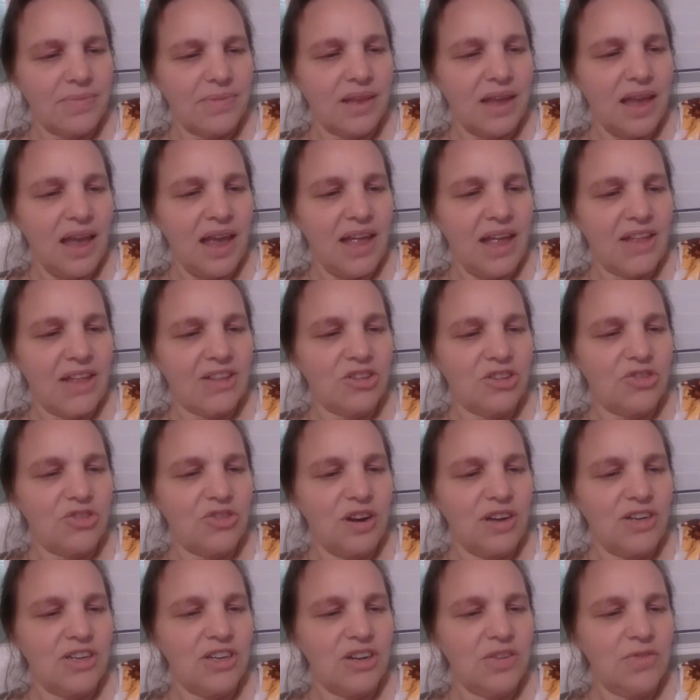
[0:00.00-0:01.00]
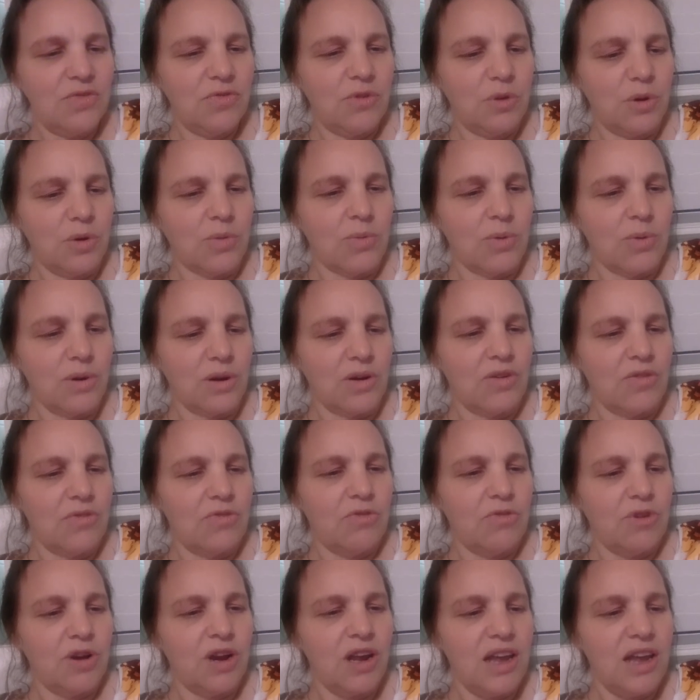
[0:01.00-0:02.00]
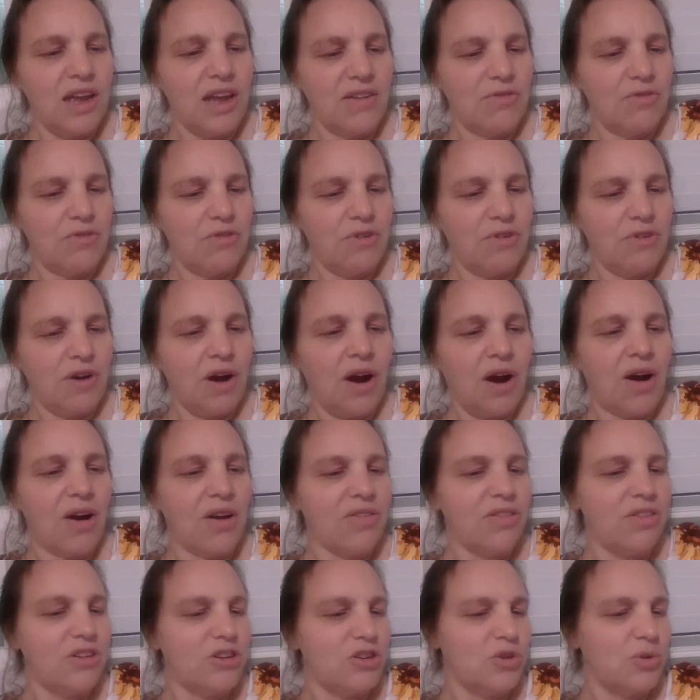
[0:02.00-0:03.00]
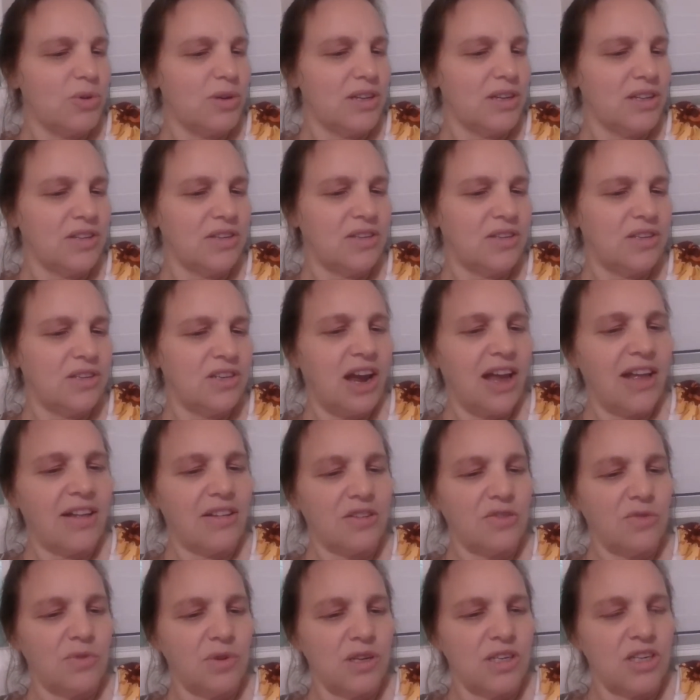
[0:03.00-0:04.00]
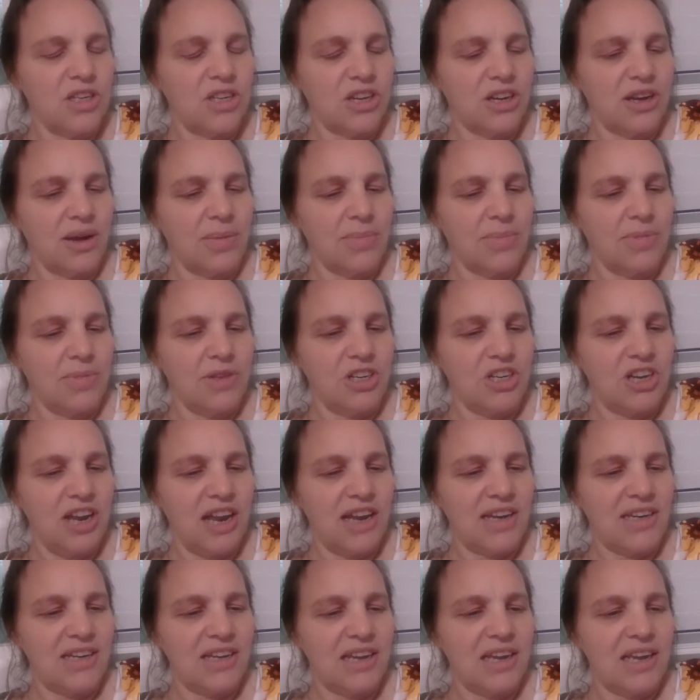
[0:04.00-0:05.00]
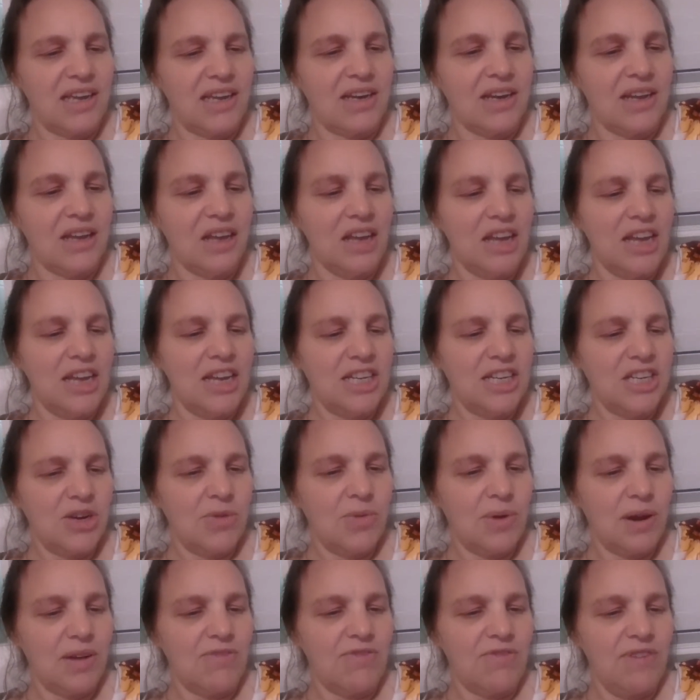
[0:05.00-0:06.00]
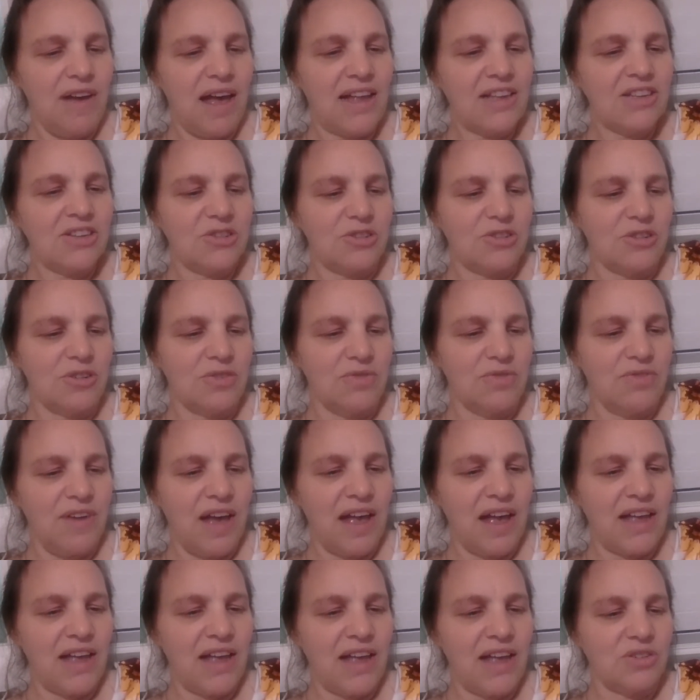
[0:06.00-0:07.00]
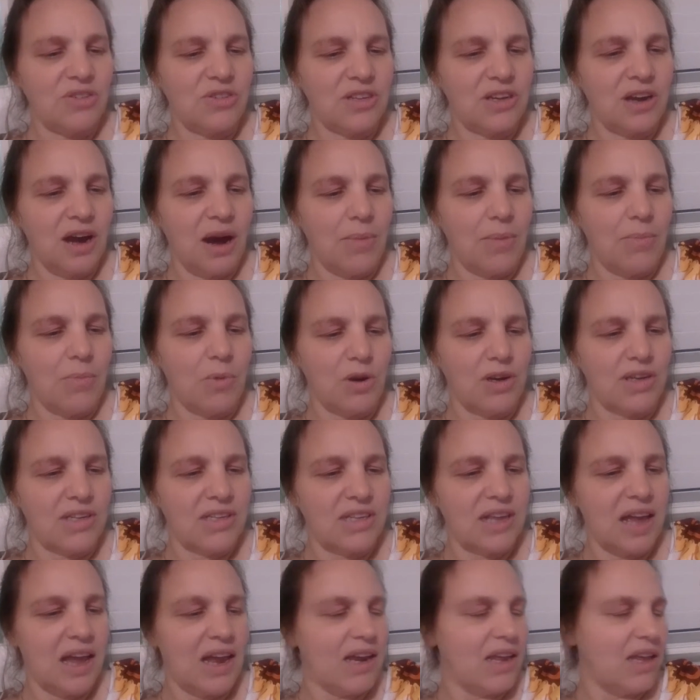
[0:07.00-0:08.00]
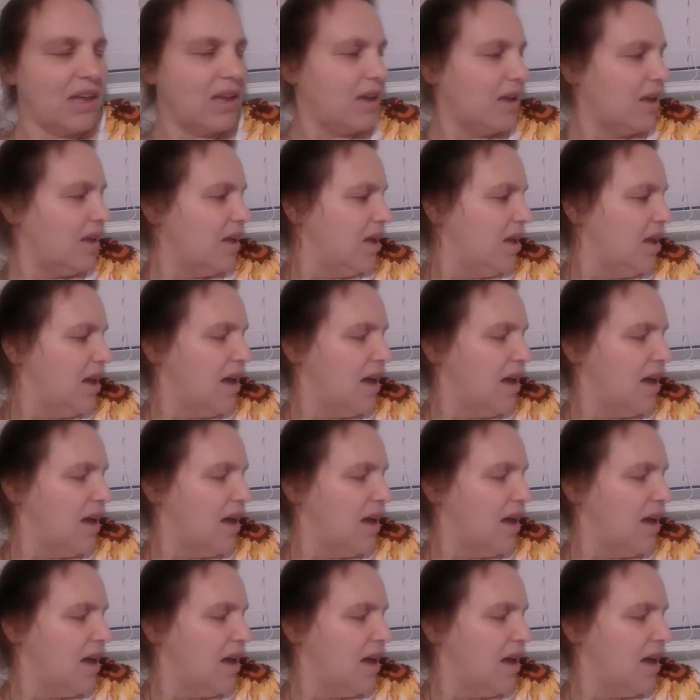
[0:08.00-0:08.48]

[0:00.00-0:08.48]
Go on." And stretching forward free and far, the child's voice took up the chant again. She read faster and faster as it got more exciting.